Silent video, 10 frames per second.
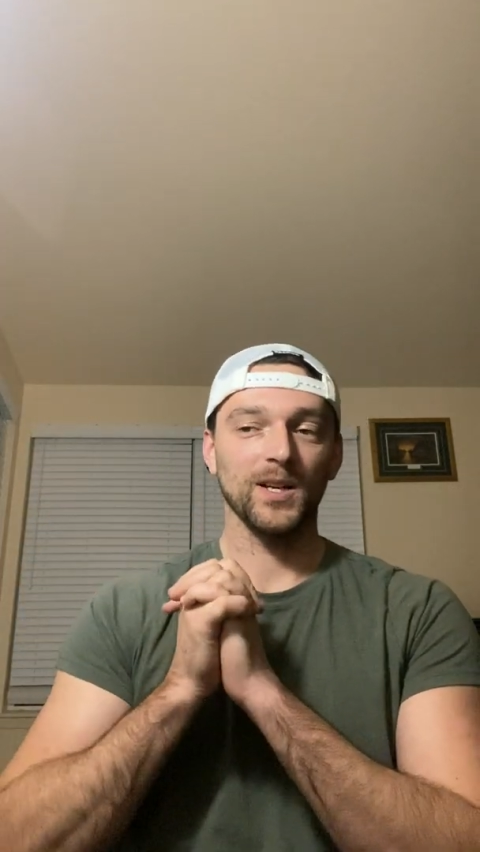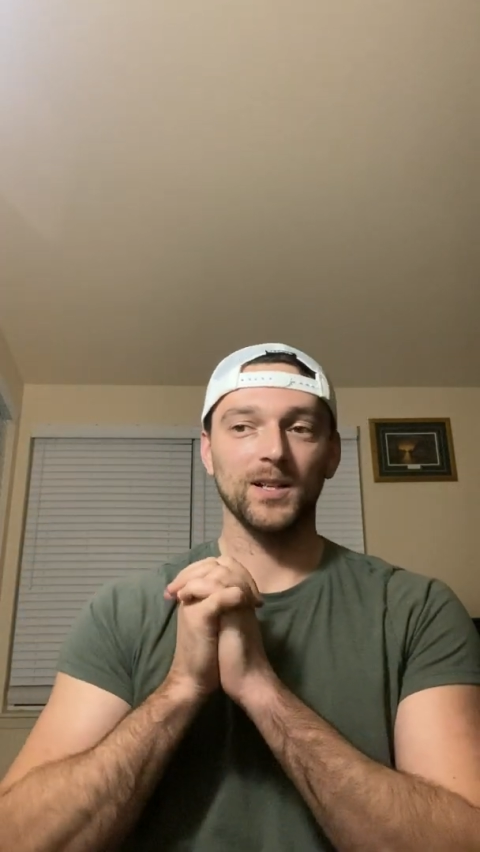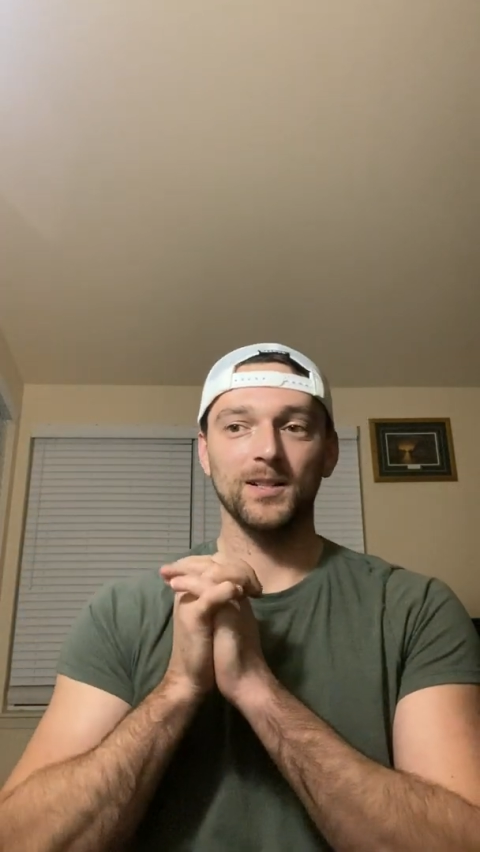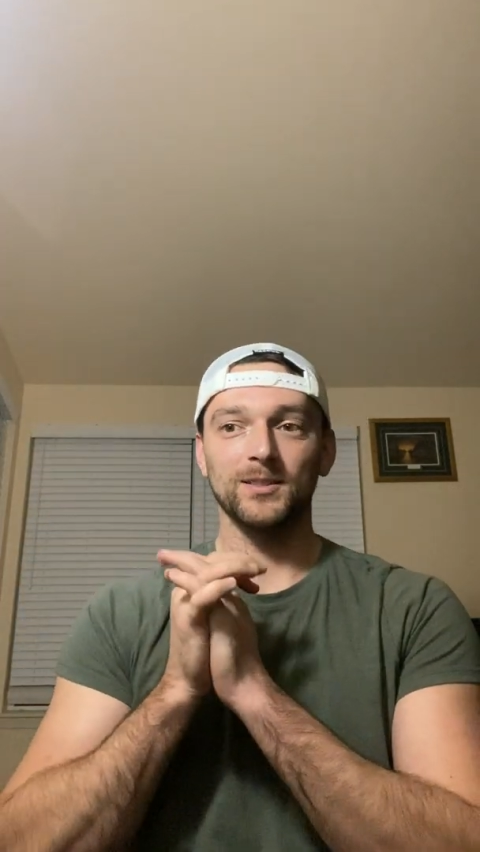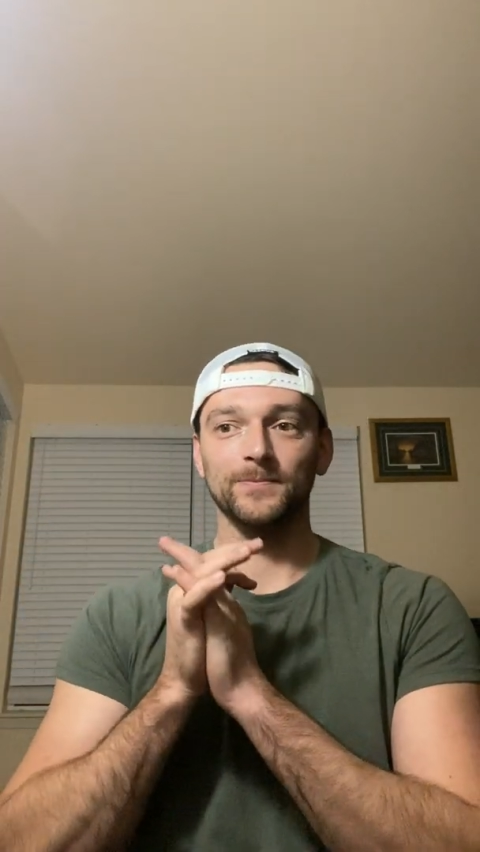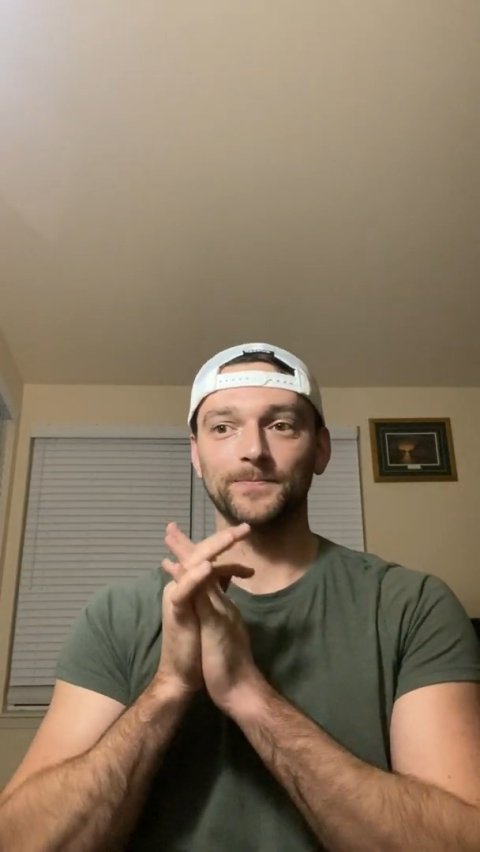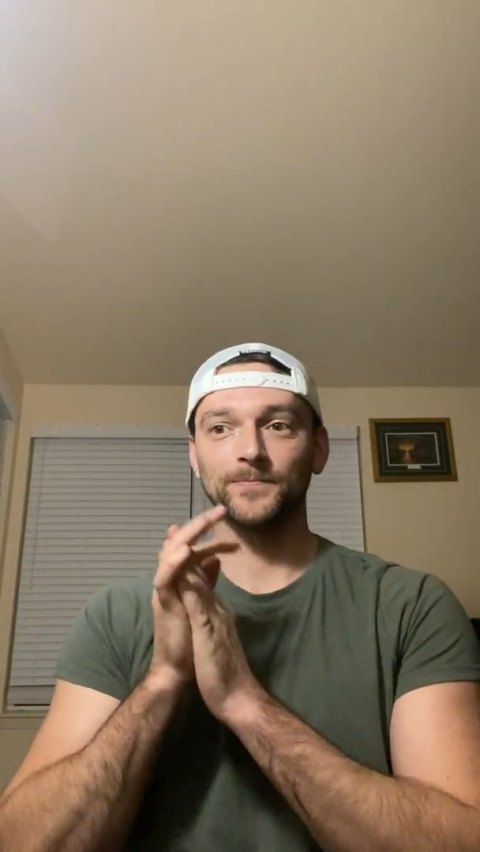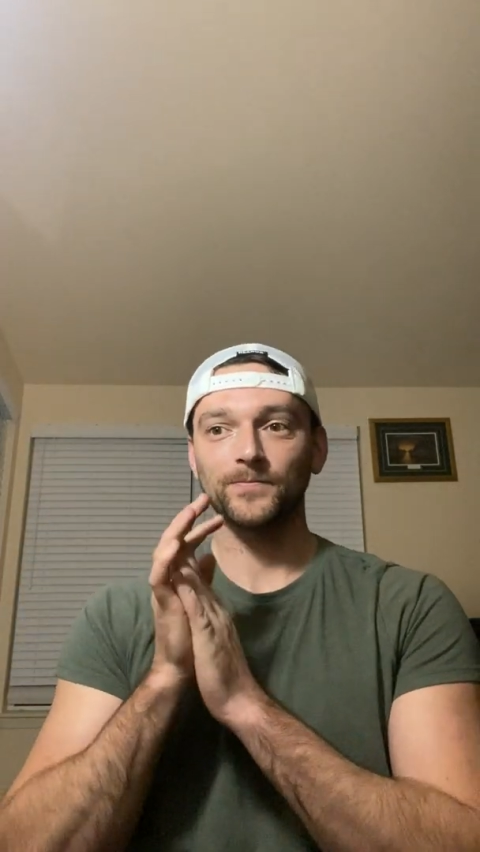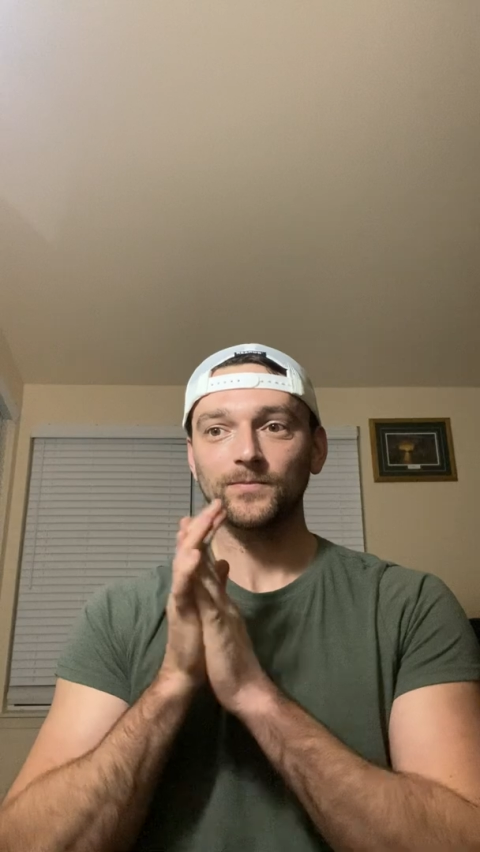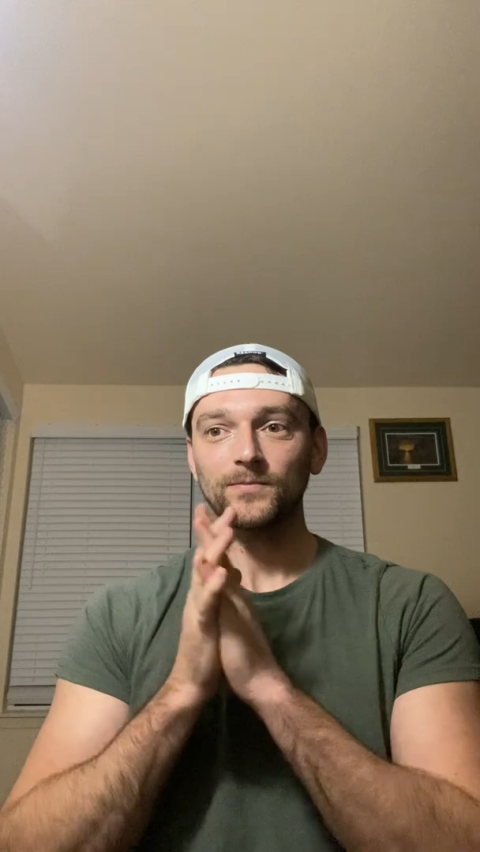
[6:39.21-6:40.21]

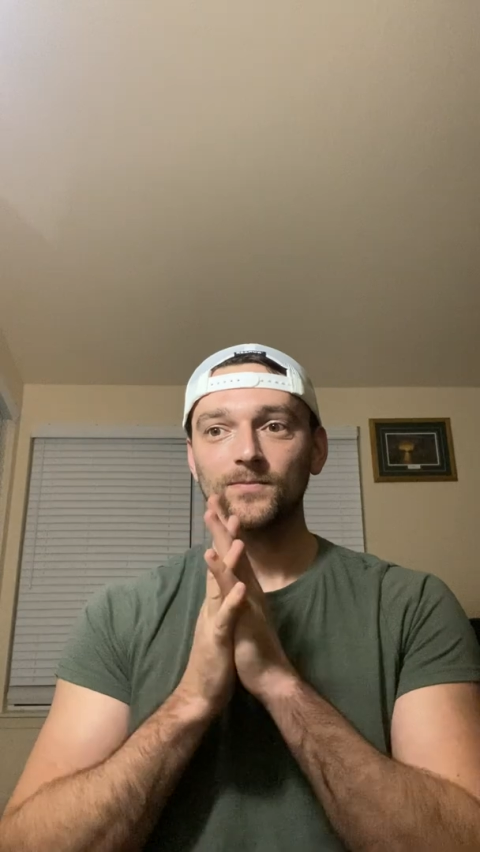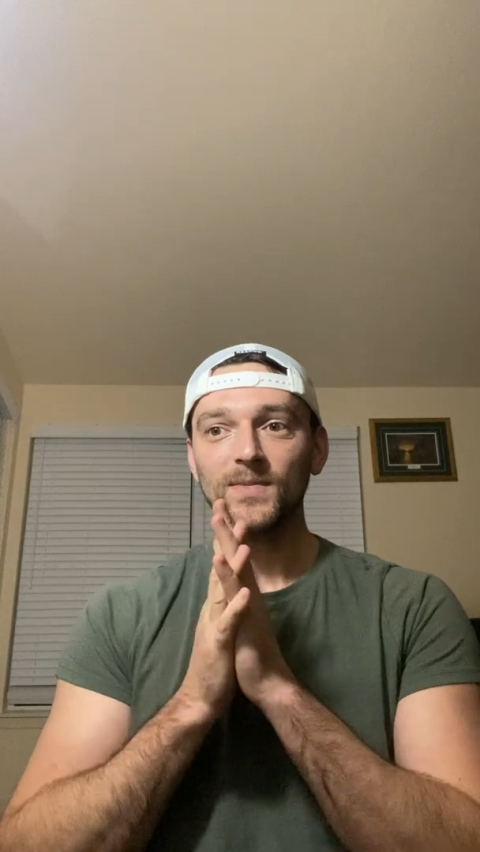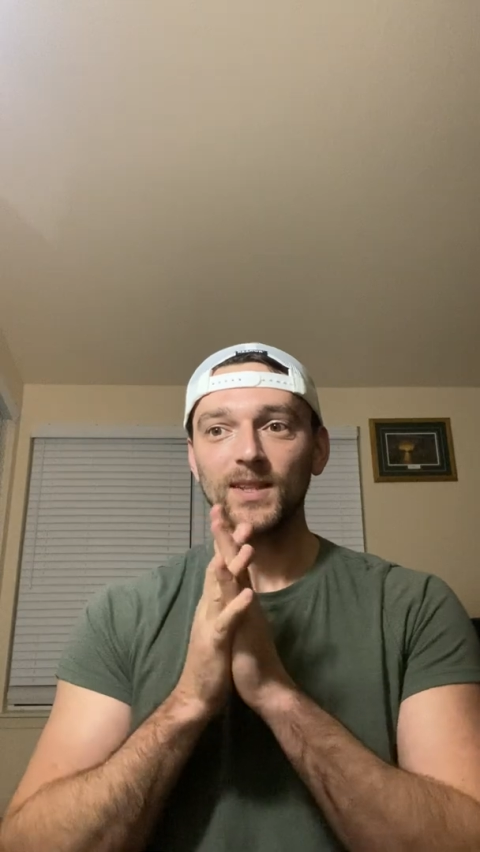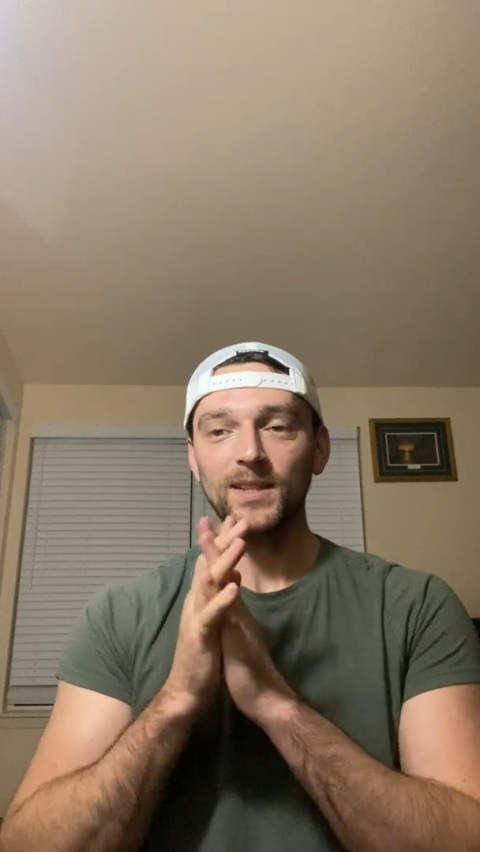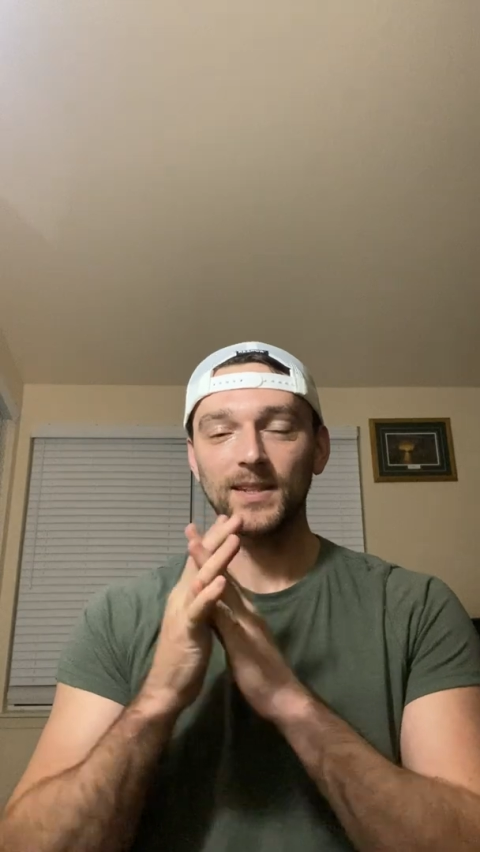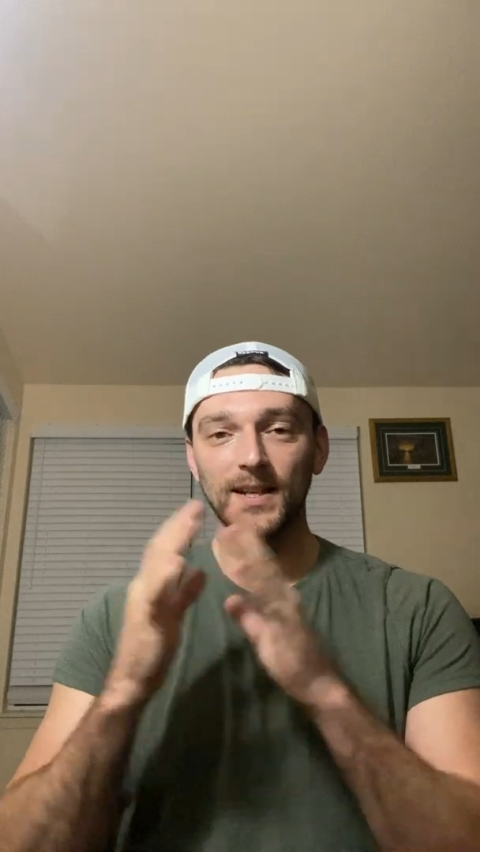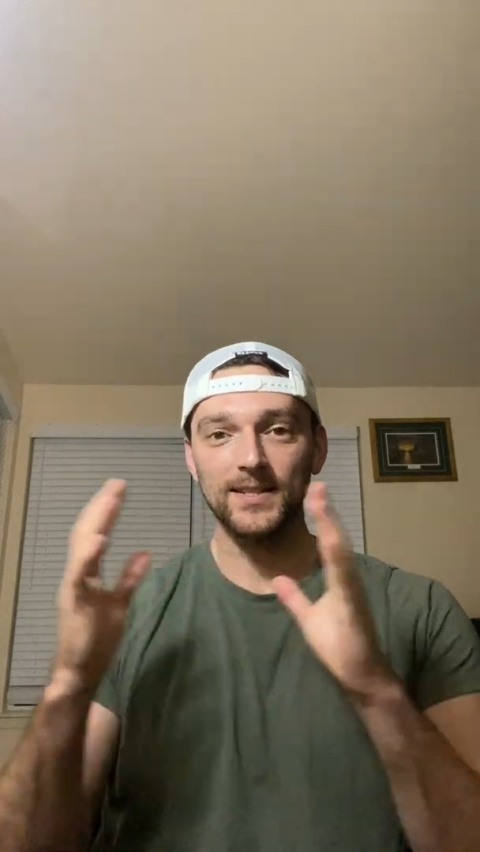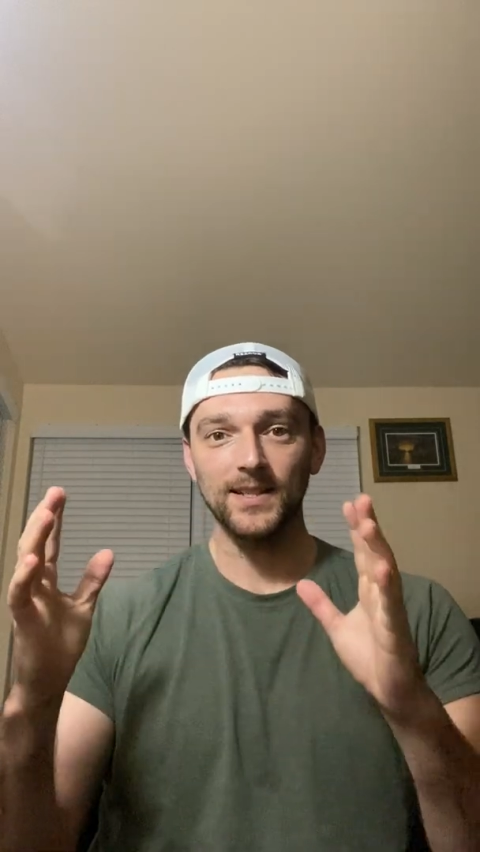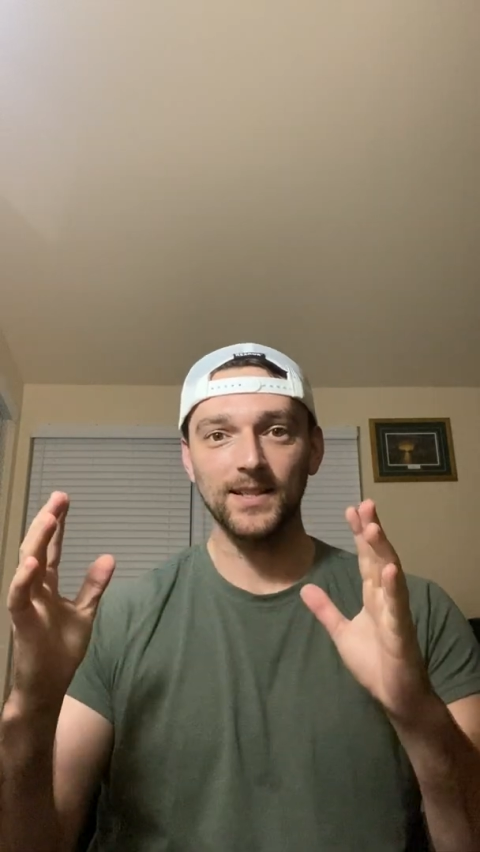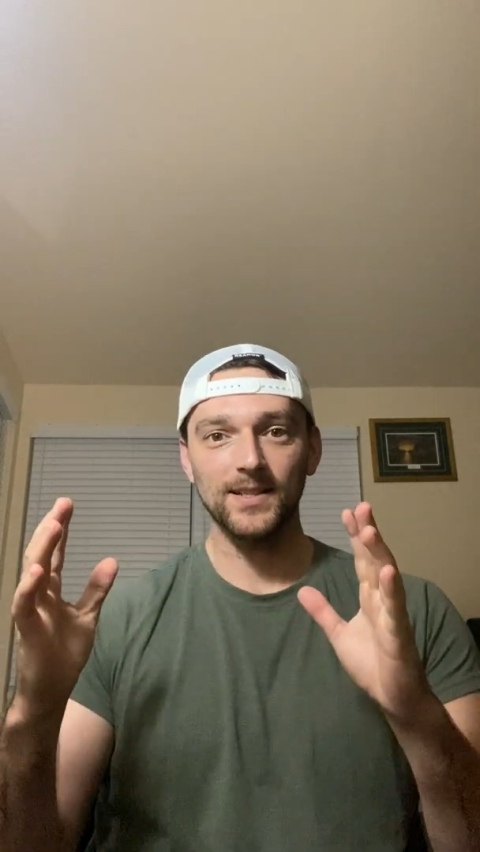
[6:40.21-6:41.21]
The
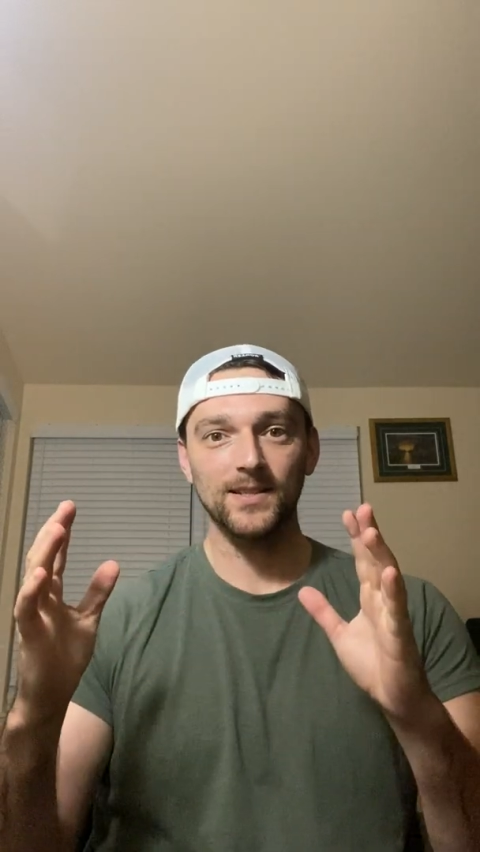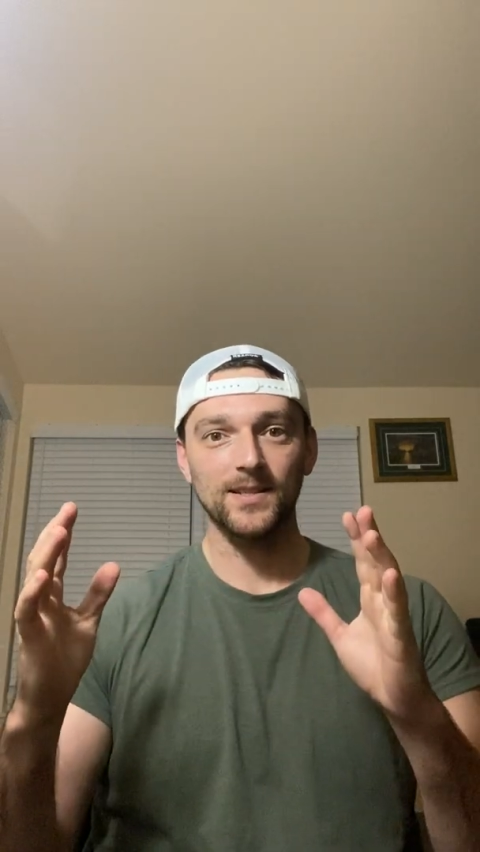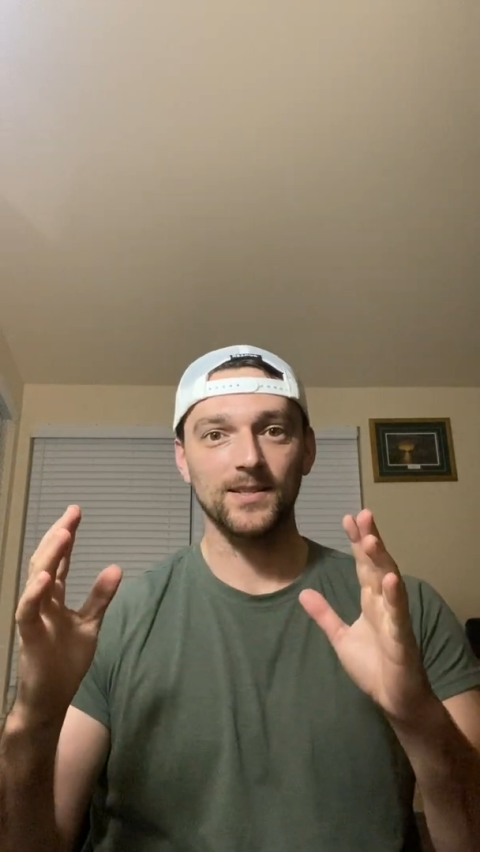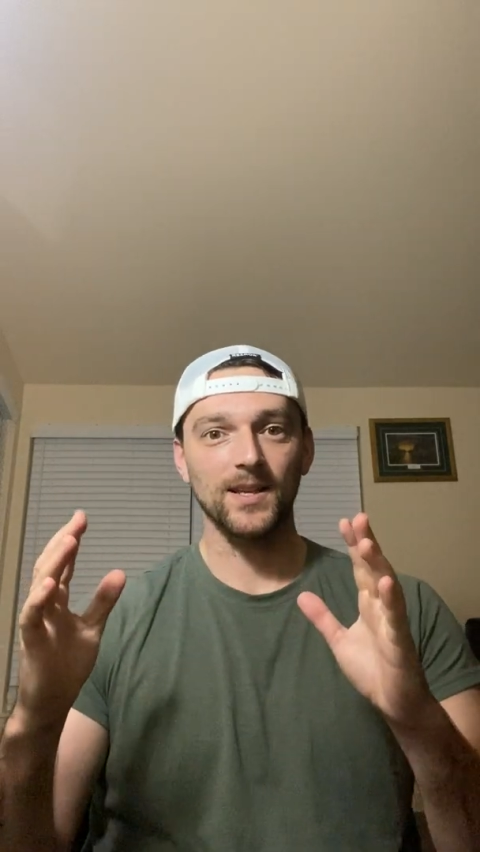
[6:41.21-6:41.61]
idea is